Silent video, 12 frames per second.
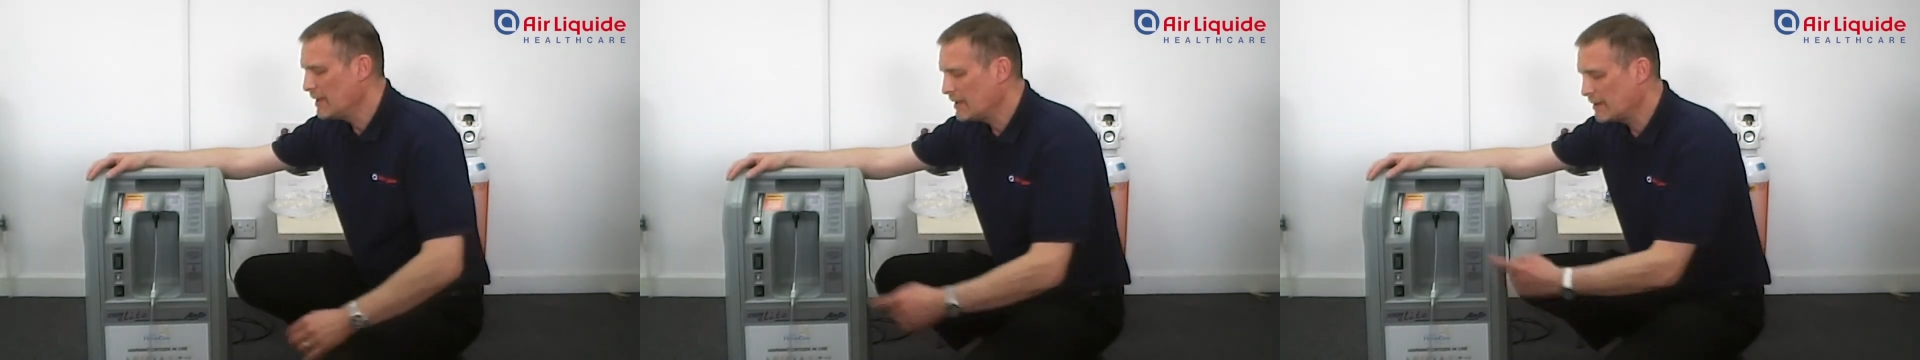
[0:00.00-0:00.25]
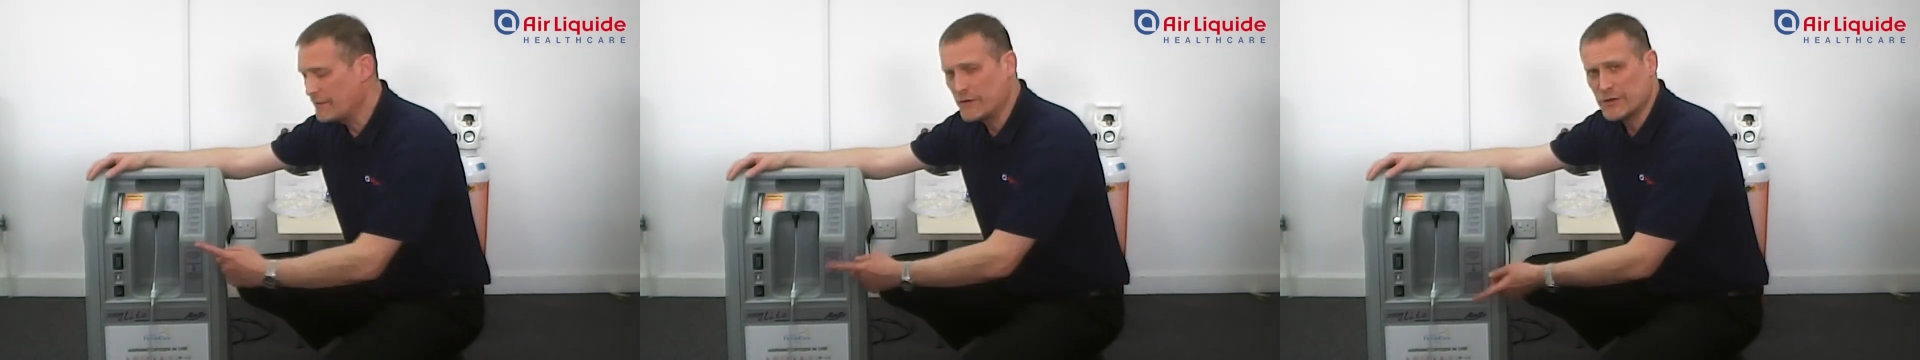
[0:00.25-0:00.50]

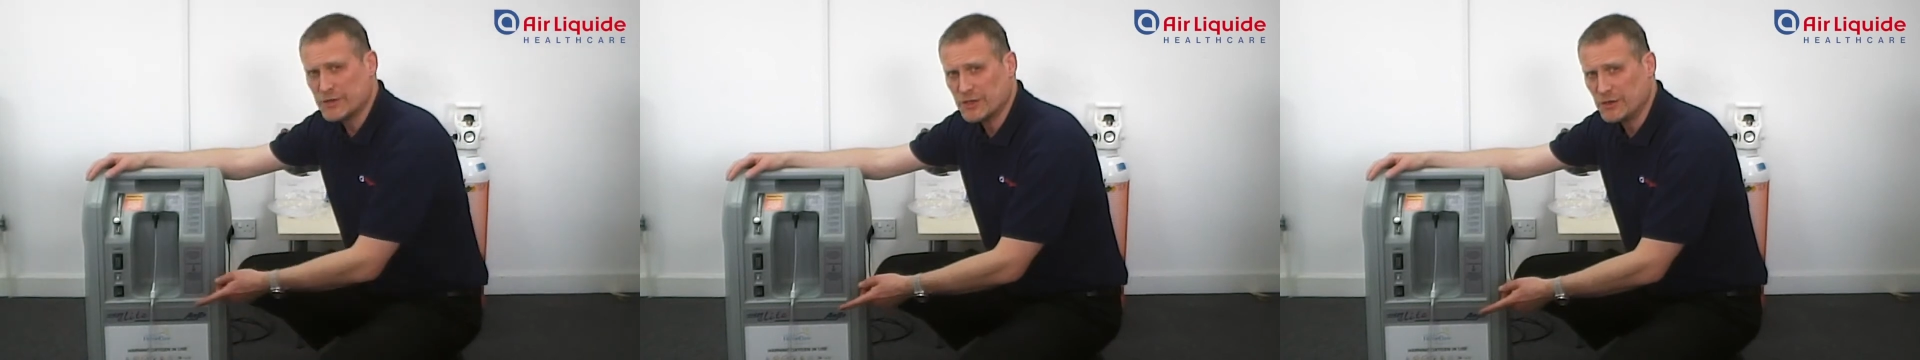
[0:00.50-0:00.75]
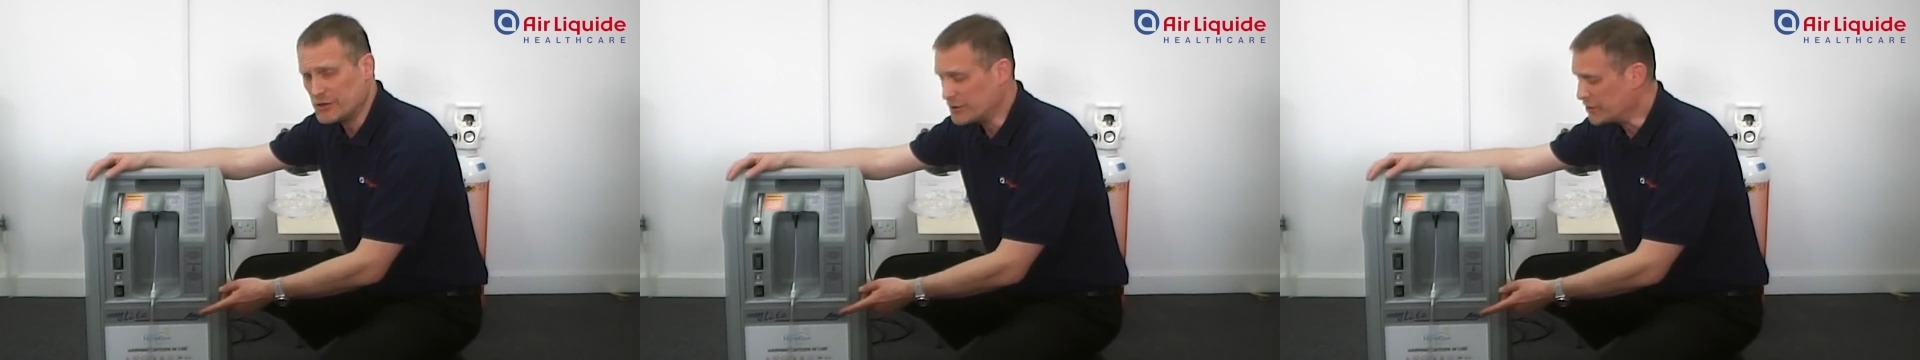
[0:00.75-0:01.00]
The first thing
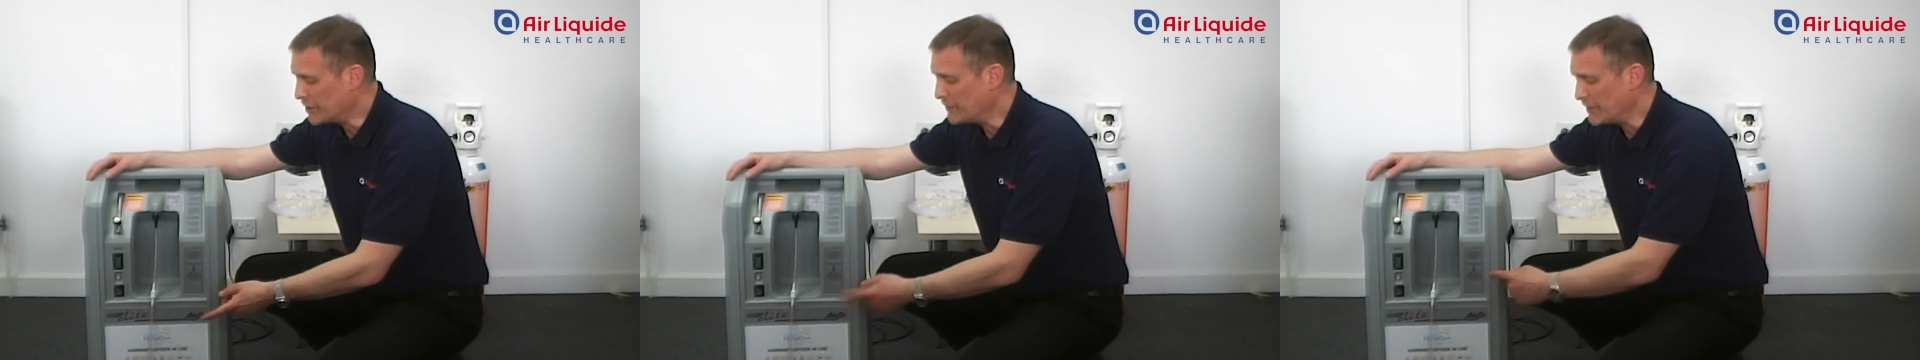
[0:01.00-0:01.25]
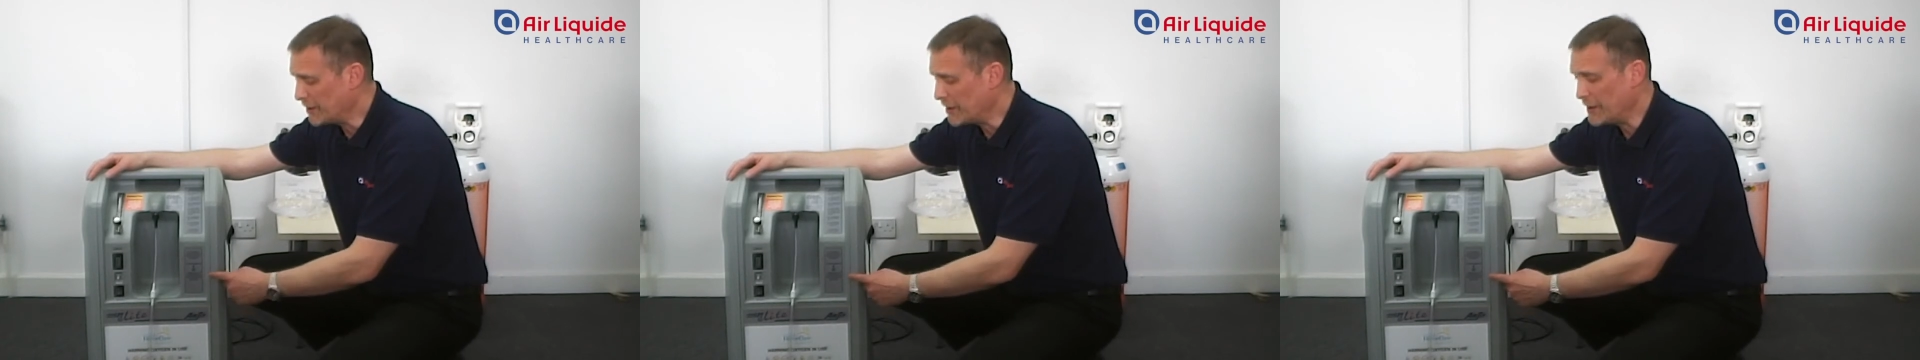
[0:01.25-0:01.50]
you should do
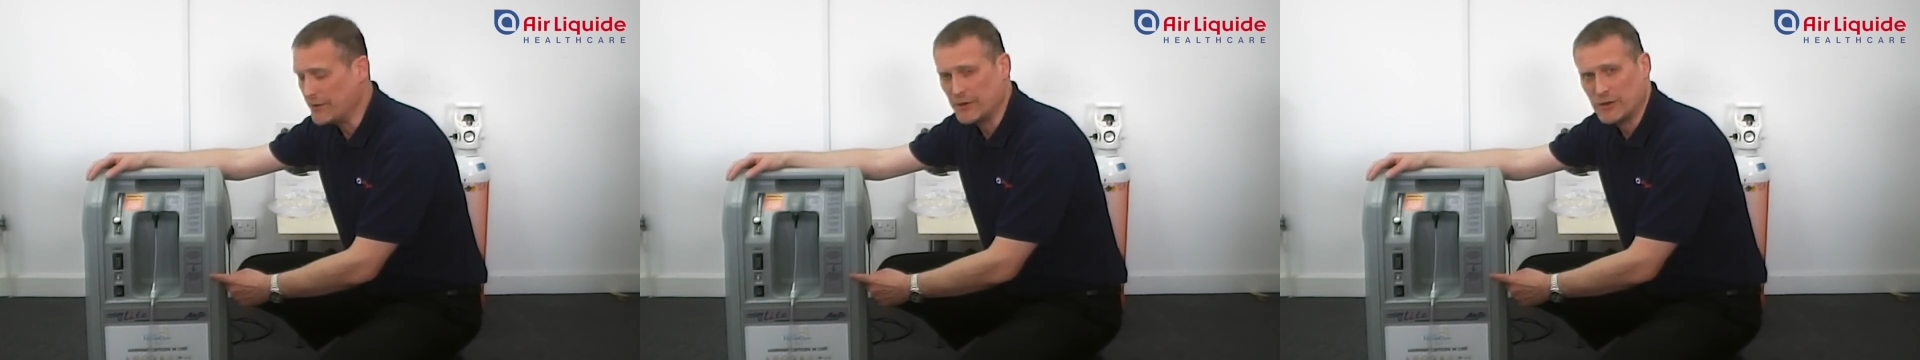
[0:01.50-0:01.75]
when you're cleaning the